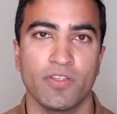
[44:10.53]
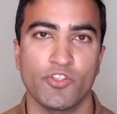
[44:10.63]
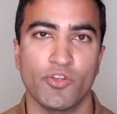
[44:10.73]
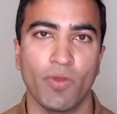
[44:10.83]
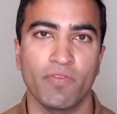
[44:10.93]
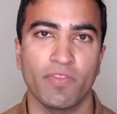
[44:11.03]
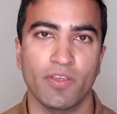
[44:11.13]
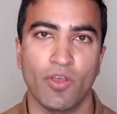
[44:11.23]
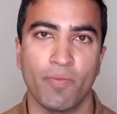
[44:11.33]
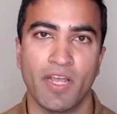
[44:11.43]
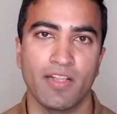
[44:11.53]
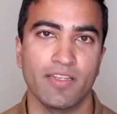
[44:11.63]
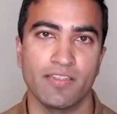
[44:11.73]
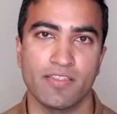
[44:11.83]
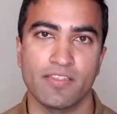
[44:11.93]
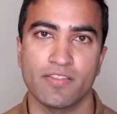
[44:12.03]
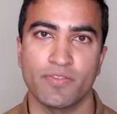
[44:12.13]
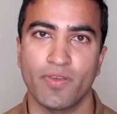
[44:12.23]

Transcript: And, you know, one of the commonalities is,